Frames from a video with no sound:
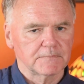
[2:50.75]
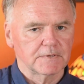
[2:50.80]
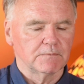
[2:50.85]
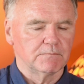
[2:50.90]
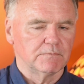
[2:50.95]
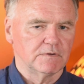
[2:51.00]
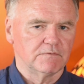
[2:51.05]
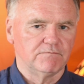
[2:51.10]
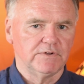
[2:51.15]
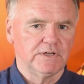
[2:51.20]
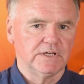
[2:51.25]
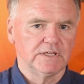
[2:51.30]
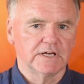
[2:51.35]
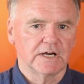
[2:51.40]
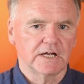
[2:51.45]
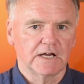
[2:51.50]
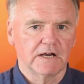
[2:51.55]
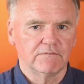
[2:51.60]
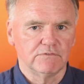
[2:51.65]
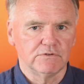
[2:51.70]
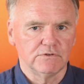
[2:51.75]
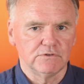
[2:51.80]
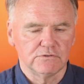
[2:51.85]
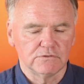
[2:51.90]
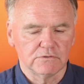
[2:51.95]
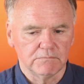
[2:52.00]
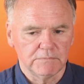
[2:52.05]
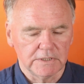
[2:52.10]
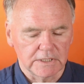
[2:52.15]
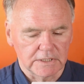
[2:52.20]
And v and r have the usual
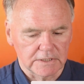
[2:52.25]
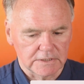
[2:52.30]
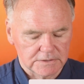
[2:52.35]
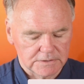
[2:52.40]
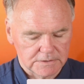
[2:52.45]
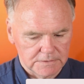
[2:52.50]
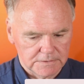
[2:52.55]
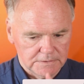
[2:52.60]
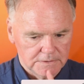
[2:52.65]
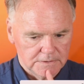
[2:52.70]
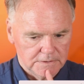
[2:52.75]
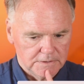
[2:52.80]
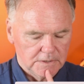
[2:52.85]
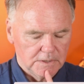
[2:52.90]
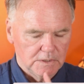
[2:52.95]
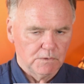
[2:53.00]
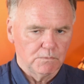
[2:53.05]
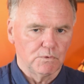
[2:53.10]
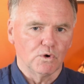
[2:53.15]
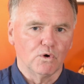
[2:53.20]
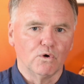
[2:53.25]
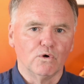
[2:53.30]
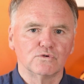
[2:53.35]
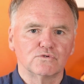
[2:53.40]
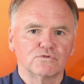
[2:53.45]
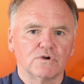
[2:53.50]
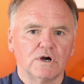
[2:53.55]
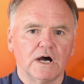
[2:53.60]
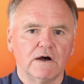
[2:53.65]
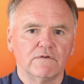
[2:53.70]
meanings. We
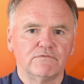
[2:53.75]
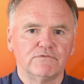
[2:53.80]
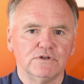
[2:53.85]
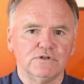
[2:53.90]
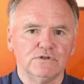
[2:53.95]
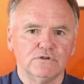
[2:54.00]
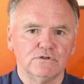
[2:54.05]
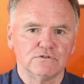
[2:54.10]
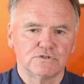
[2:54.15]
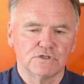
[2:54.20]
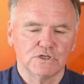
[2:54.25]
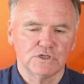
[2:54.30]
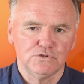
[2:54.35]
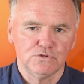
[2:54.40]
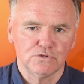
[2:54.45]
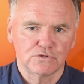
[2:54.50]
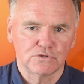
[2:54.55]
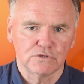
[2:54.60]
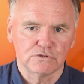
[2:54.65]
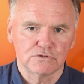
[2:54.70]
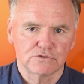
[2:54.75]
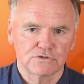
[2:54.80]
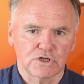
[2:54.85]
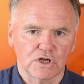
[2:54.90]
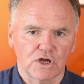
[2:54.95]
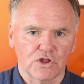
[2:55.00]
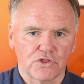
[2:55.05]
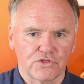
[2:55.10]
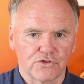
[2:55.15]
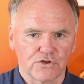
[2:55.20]
also have to use Newton's
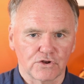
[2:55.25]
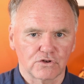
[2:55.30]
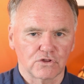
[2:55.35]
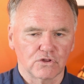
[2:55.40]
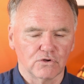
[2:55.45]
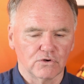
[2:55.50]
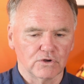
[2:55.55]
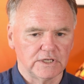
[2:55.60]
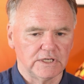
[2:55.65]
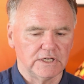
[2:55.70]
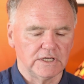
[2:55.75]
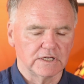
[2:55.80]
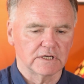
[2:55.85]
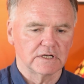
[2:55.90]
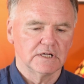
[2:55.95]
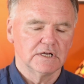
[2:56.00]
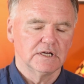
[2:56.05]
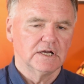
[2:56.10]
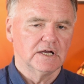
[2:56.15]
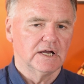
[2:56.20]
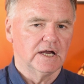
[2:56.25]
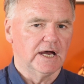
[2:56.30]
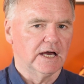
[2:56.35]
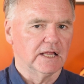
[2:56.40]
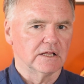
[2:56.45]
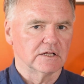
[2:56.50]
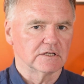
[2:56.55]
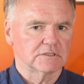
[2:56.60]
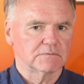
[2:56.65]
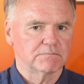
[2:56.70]
third law here, and
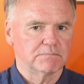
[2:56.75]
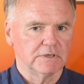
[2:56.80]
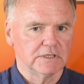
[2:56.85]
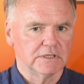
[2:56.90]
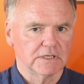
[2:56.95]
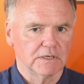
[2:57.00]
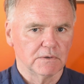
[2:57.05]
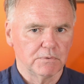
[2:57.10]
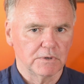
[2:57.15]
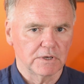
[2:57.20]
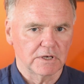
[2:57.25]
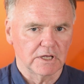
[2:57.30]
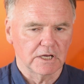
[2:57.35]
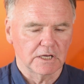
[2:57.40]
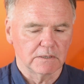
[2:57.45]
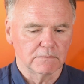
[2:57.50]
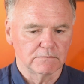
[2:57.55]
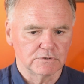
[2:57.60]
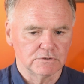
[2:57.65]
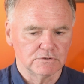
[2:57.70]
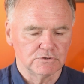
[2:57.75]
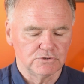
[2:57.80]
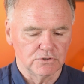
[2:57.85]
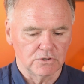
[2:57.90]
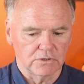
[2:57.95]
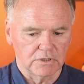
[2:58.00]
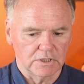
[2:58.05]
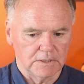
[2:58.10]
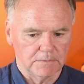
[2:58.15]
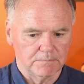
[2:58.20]
I'll explain where that comes in
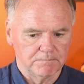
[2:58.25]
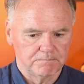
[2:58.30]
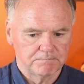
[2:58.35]
shortly.